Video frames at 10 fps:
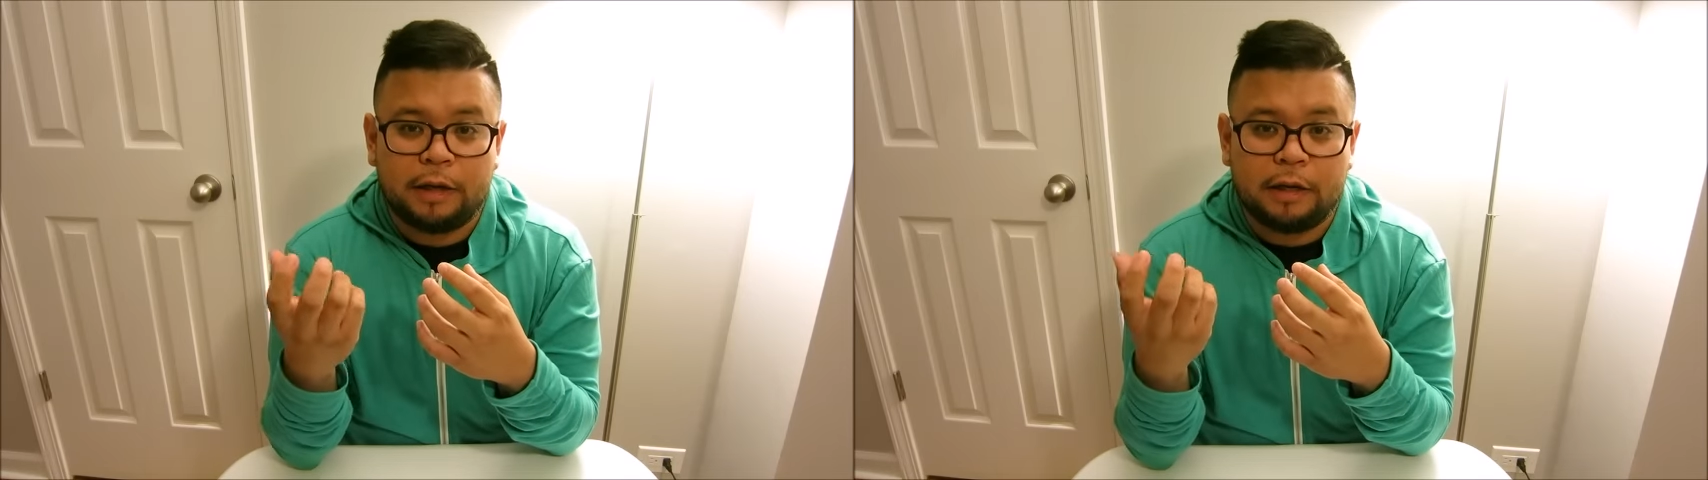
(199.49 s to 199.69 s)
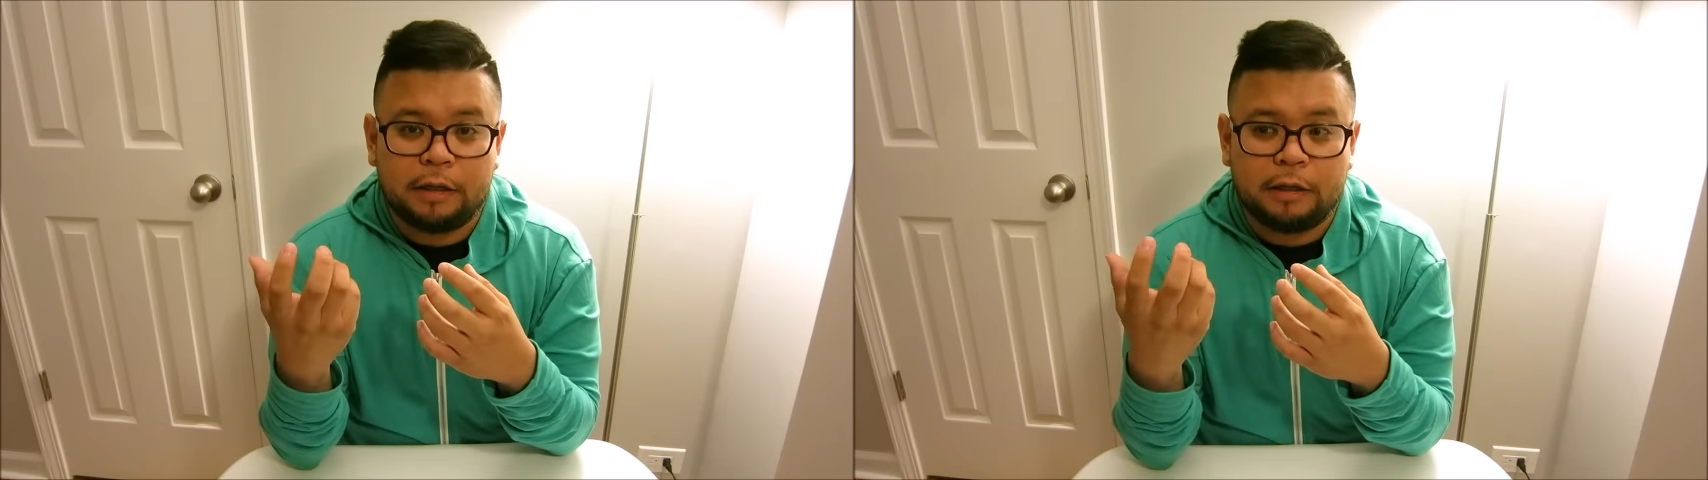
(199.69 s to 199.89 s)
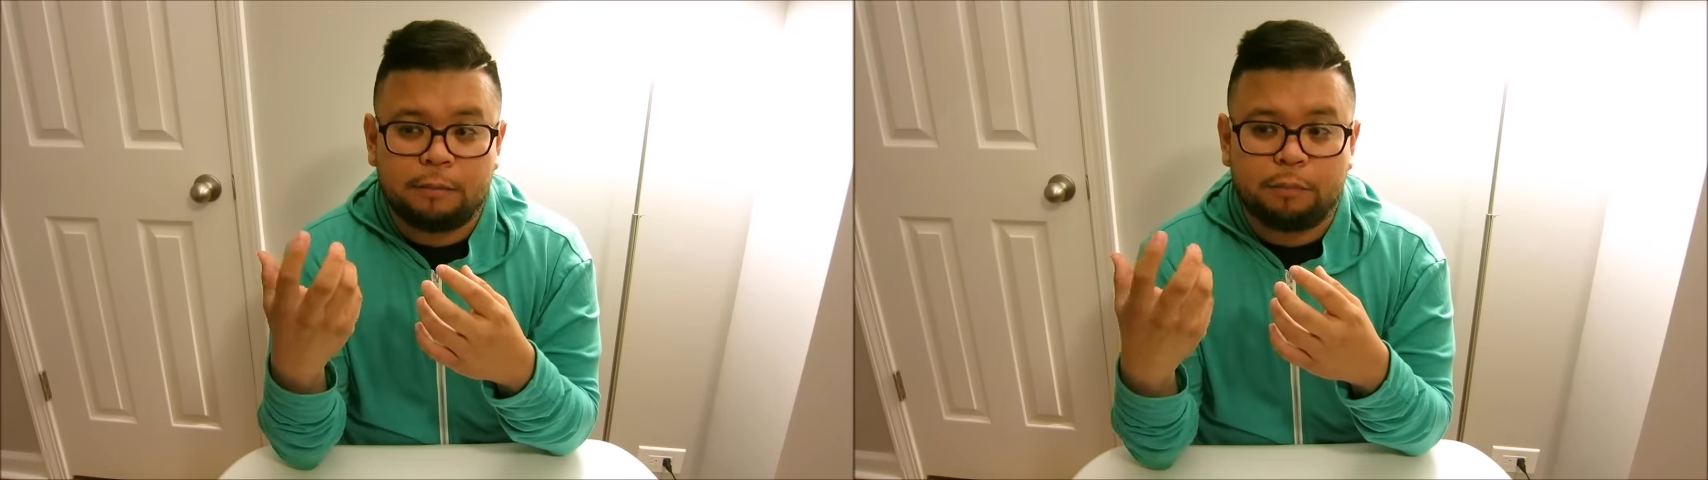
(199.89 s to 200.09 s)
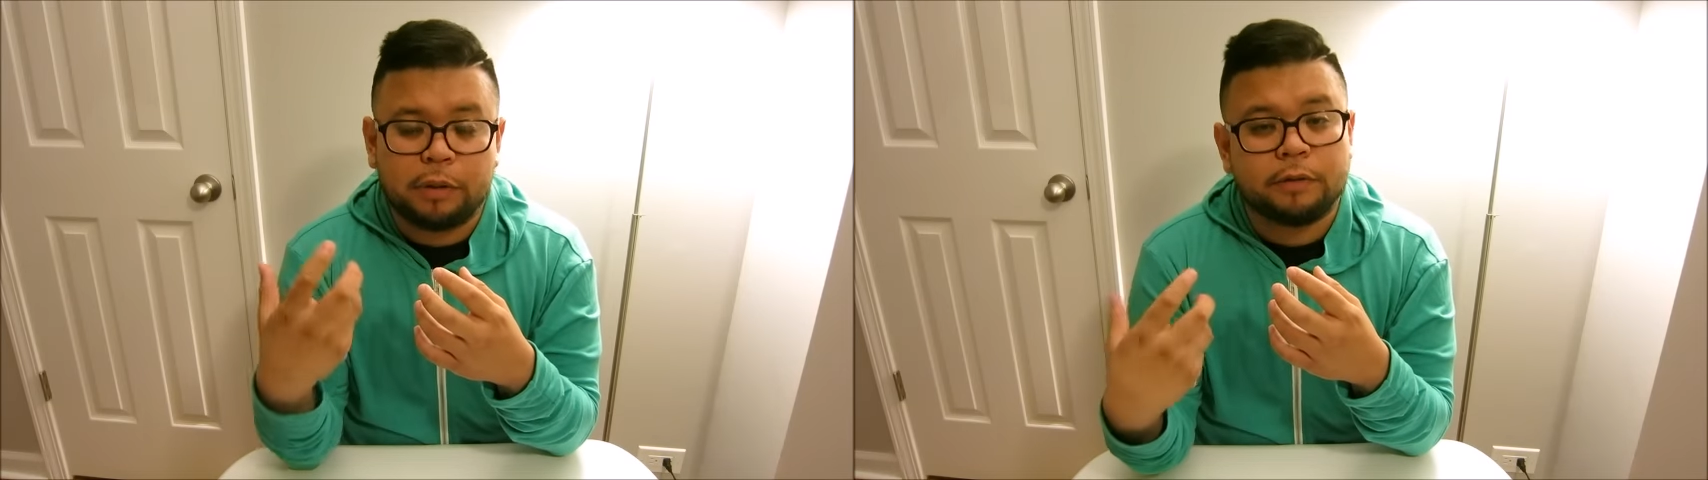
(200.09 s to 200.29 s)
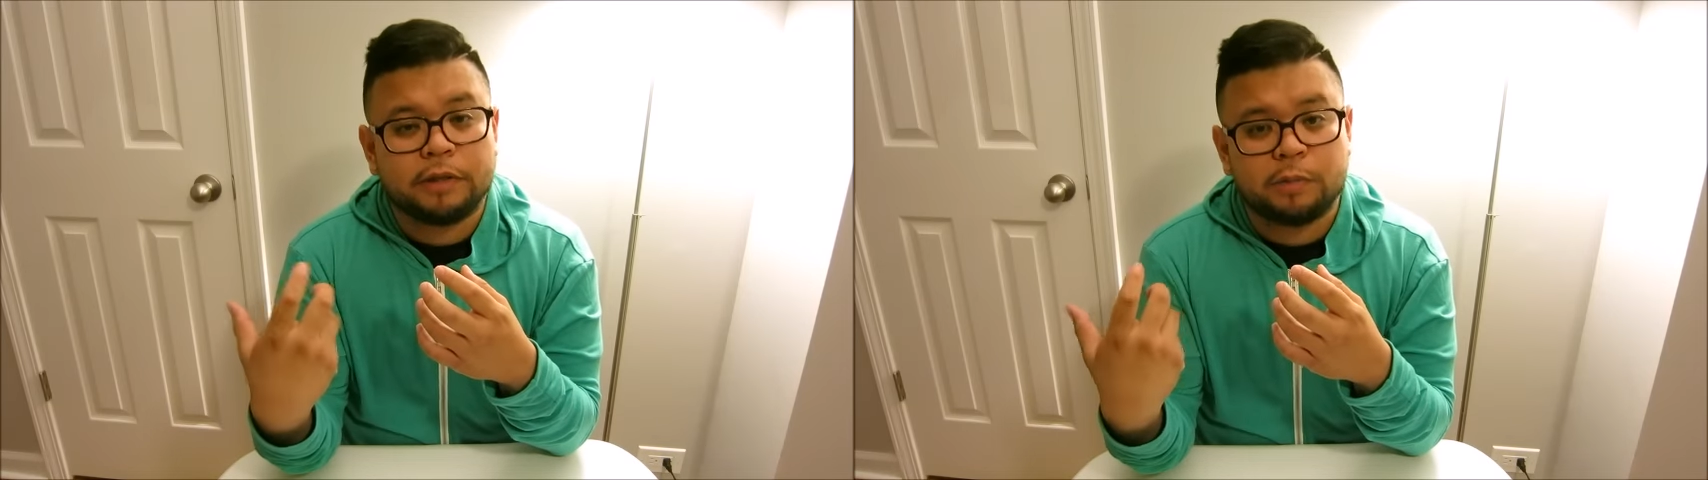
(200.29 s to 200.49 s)
a
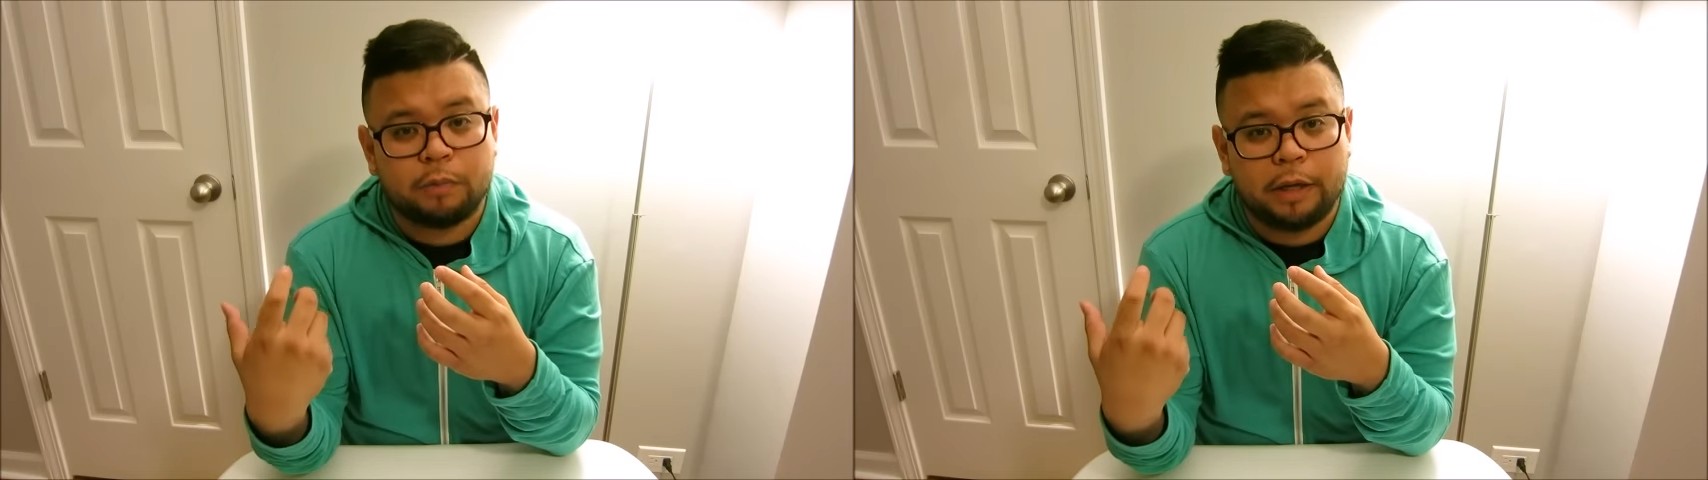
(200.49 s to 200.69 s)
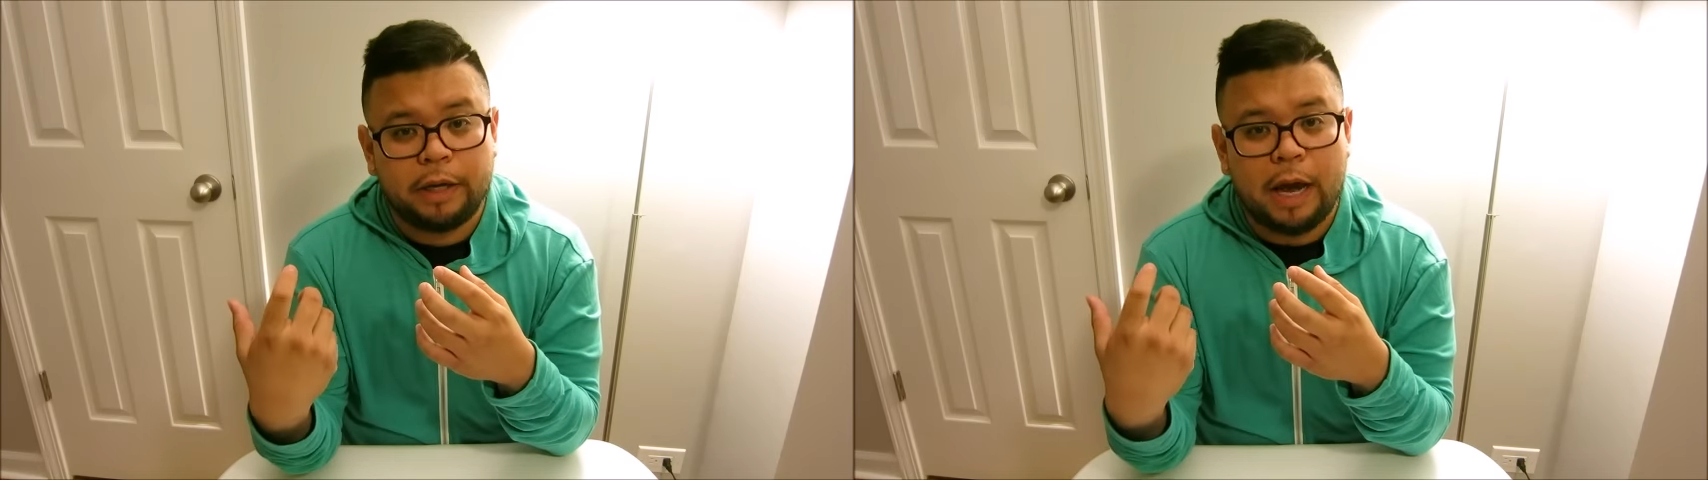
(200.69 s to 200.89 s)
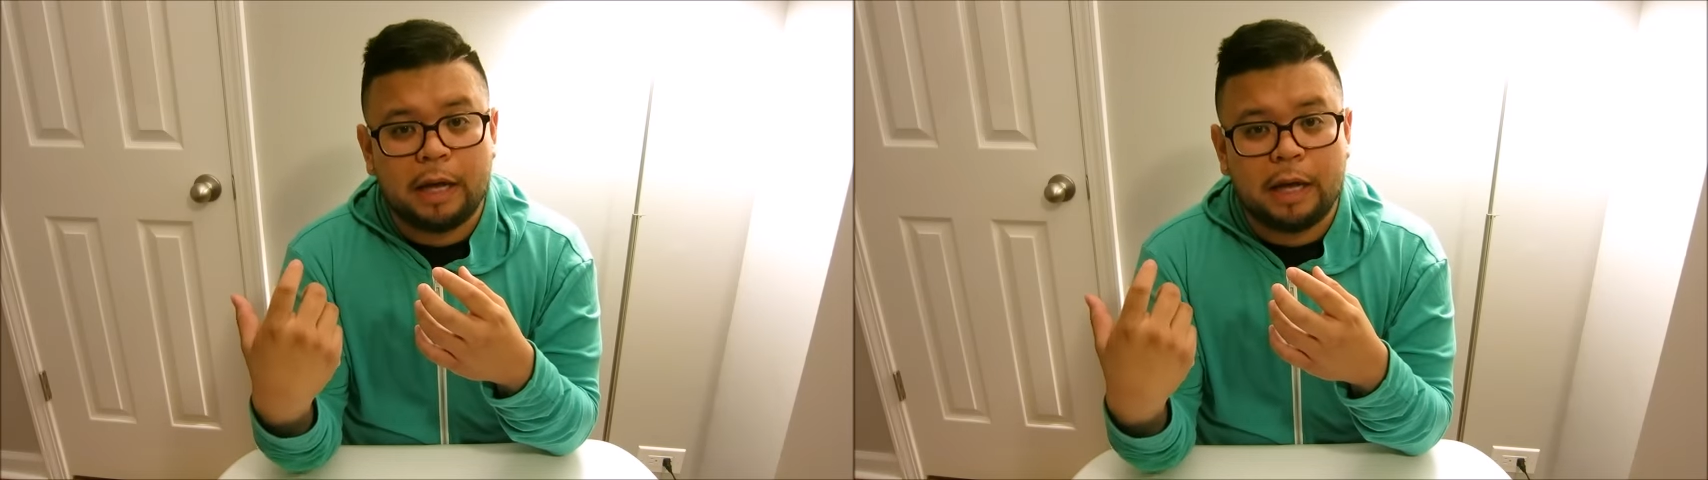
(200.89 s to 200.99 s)
better display